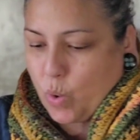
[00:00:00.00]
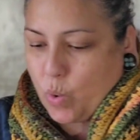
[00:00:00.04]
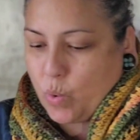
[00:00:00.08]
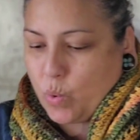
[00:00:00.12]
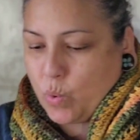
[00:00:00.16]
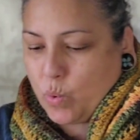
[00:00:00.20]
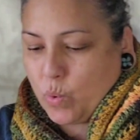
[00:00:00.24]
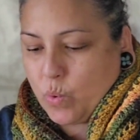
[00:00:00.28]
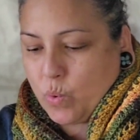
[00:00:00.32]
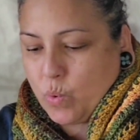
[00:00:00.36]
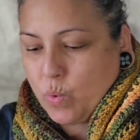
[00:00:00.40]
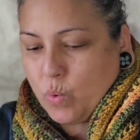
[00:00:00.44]

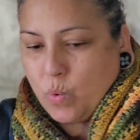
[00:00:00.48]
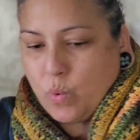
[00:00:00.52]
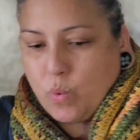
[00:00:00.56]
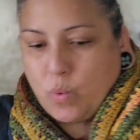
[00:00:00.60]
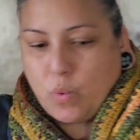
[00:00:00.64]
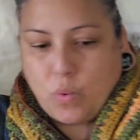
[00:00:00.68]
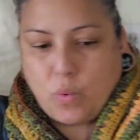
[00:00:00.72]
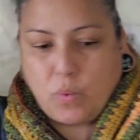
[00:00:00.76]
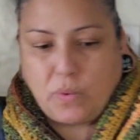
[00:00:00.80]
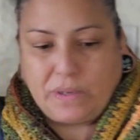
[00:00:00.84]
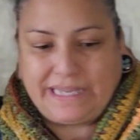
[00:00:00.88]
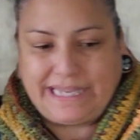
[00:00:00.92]

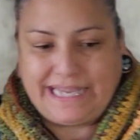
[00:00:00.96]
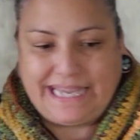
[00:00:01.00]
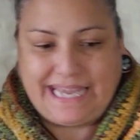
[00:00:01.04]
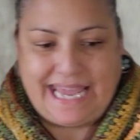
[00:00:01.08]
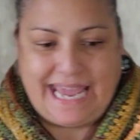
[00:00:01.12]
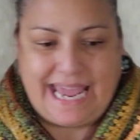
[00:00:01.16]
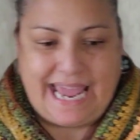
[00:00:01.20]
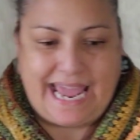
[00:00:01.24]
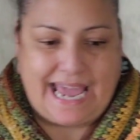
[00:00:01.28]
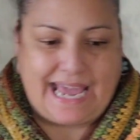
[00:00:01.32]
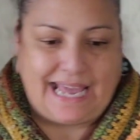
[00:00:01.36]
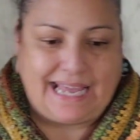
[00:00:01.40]
Oh
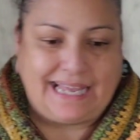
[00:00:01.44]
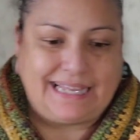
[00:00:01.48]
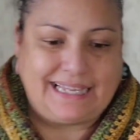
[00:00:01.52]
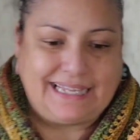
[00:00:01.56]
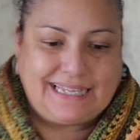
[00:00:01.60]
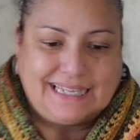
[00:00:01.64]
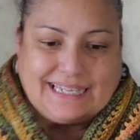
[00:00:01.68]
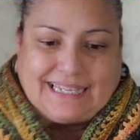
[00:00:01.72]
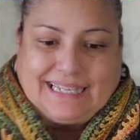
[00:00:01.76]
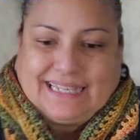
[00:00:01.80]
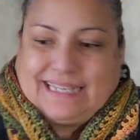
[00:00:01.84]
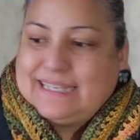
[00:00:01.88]
yeah.
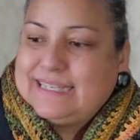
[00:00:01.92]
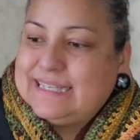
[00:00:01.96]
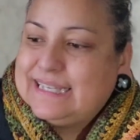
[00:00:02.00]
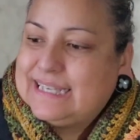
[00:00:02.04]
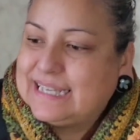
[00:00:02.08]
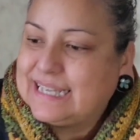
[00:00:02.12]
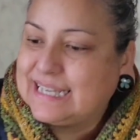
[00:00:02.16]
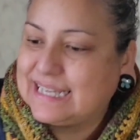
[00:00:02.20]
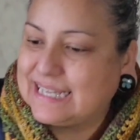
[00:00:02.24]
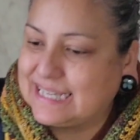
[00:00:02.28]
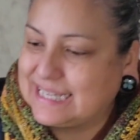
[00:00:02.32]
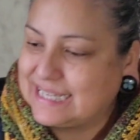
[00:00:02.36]

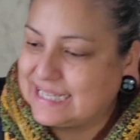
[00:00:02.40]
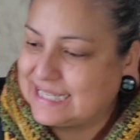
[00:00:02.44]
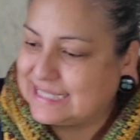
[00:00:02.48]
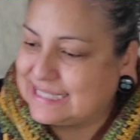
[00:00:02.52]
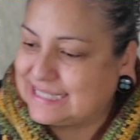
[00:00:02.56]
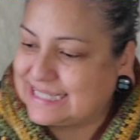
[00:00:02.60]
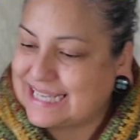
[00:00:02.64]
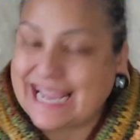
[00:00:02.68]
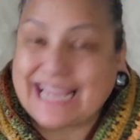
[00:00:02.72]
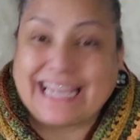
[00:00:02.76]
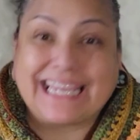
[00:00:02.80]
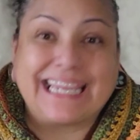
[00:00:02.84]

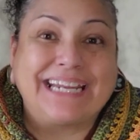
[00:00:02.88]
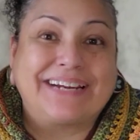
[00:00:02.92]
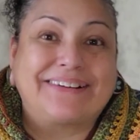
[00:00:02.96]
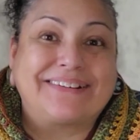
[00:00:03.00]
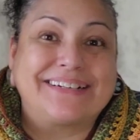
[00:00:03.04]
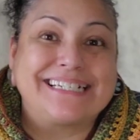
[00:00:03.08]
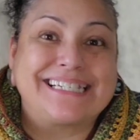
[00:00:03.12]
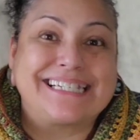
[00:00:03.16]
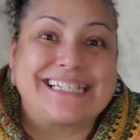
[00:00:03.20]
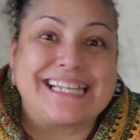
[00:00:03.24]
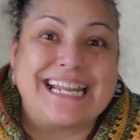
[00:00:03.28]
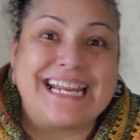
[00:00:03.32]
Thank you,
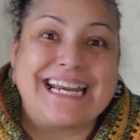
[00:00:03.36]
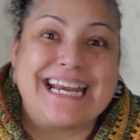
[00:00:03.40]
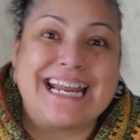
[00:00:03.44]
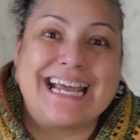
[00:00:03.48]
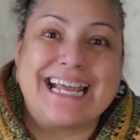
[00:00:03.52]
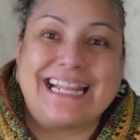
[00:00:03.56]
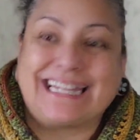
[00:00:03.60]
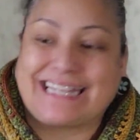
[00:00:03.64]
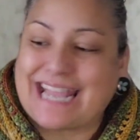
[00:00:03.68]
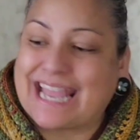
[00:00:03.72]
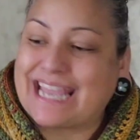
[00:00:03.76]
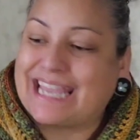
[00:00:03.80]

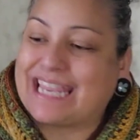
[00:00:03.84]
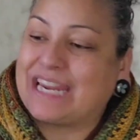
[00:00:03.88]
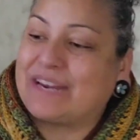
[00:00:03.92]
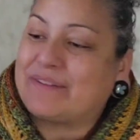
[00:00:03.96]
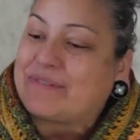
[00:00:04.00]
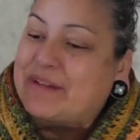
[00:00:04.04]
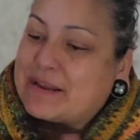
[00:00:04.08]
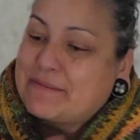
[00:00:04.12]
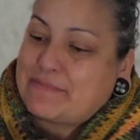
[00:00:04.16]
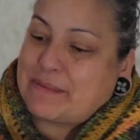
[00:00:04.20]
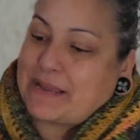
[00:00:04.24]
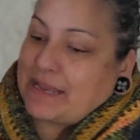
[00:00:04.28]
Christina. Thank
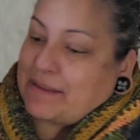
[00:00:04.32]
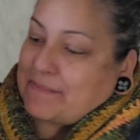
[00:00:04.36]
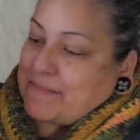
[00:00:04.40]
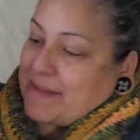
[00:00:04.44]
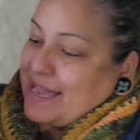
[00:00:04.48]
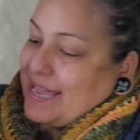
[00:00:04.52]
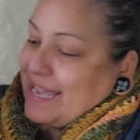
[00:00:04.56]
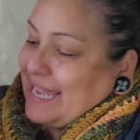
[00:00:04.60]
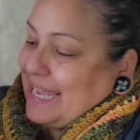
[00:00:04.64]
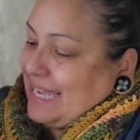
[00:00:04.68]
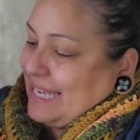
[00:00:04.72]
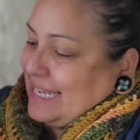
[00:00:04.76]
you, Red Bag
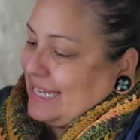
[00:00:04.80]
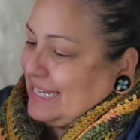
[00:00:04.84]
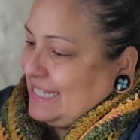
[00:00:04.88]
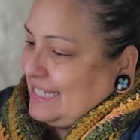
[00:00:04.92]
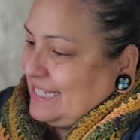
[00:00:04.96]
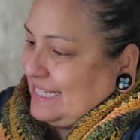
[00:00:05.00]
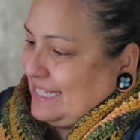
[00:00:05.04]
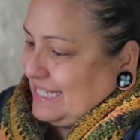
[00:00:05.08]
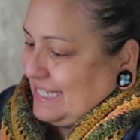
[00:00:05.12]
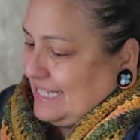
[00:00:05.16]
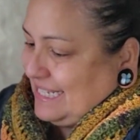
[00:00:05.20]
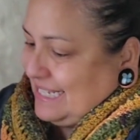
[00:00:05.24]

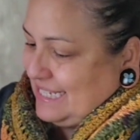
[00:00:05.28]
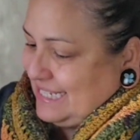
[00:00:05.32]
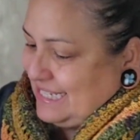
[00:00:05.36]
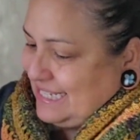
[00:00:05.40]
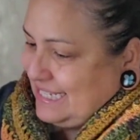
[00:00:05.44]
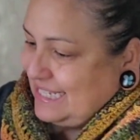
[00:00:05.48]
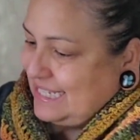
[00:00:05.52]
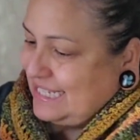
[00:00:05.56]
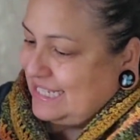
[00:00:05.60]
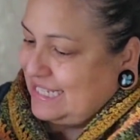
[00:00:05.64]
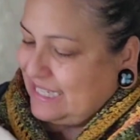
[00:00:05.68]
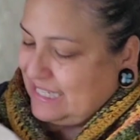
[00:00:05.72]
Mike.
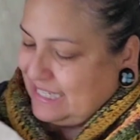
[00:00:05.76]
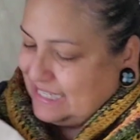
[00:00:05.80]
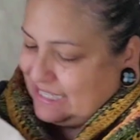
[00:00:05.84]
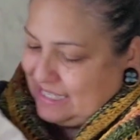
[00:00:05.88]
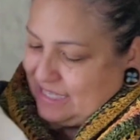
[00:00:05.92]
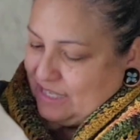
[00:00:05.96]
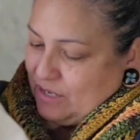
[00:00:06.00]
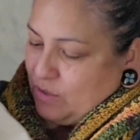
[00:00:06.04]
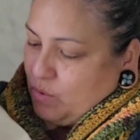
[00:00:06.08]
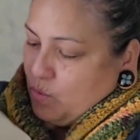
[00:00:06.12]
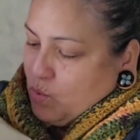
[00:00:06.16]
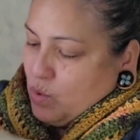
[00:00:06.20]

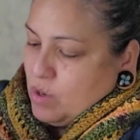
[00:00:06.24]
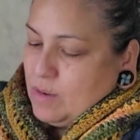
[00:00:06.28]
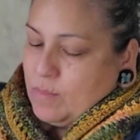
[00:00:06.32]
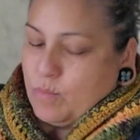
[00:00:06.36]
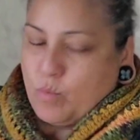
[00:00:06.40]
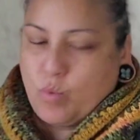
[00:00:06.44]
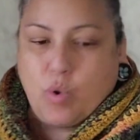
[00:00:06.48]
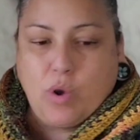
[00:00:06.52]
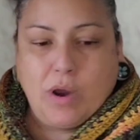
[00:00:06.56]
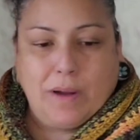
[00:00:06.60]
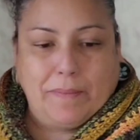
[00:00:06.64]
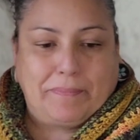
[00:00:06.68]

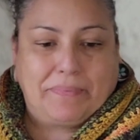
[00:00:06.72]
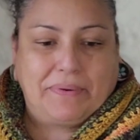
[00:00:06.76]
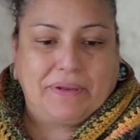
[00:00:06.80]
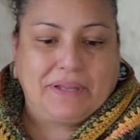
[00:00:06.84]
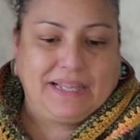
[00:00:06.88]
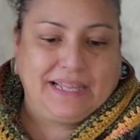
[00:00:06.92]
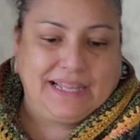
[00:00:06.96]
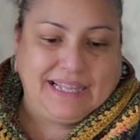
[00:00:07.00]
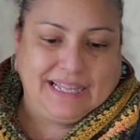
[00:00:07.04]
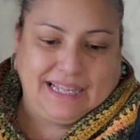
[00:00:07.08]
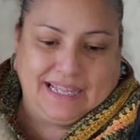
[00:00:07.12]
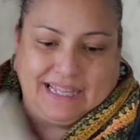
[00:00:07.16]
Whoop, whoop.
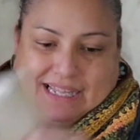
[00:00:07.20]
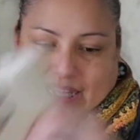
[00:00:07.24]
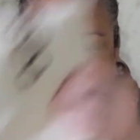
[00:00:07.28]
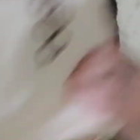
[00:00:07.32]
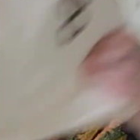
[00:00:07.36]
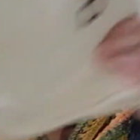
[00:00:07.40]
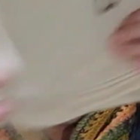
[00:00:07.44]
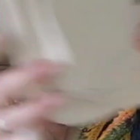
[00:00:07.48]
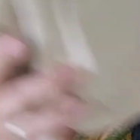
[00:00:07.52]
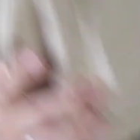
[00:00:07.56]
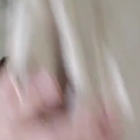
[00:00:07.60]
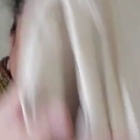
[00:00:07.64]

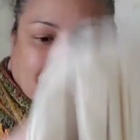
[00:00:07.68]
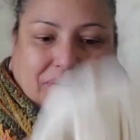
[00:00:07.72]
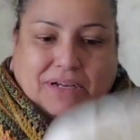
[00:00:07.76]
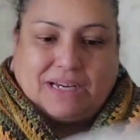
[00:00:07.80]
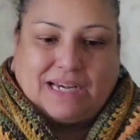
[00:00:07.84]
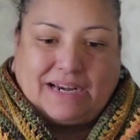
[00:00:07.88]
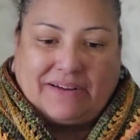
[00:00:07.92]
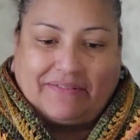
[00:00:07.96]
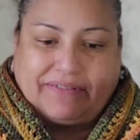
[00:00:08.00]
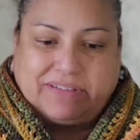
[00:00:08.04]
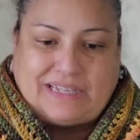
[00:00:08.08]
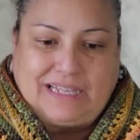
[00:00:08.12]

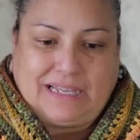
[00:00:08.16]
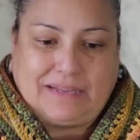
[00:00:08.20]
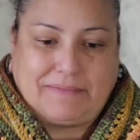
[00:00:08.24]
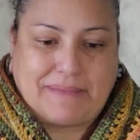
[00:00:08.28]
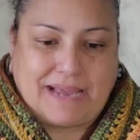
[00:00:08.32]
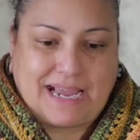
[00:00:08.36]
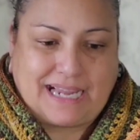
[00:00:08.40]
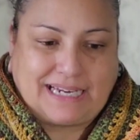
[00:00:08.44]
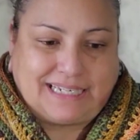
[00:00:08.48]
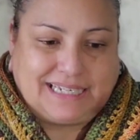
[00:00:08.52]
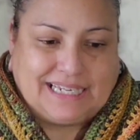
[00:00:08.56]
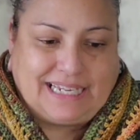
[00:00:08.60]
Put everything
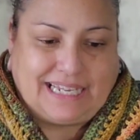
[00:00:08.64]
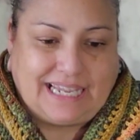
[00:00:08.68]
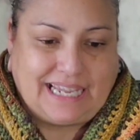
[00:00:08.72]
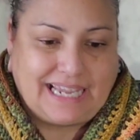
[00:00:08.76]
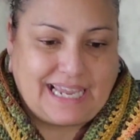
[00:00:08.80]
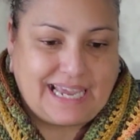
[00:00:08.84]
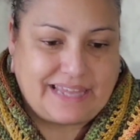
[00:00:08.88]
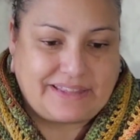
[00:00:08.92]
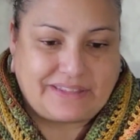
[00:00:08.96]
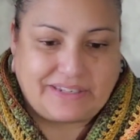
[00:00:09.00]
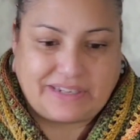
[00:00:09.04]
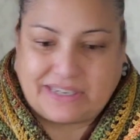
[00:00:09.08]
back
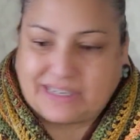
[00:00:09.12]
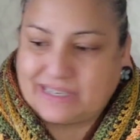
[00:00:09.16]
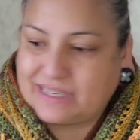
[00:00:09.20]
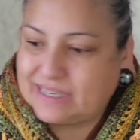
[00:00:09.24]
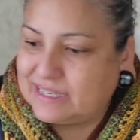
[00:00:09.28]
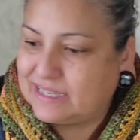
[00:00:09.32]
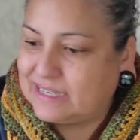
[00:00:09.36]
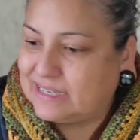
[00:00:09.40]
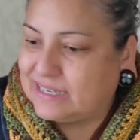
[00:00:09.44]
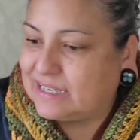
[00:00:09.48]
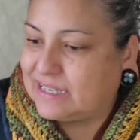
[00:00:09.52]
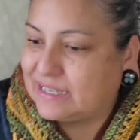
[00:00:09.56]

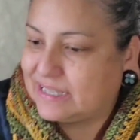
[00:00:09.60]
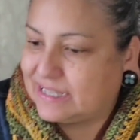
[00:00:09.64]
together.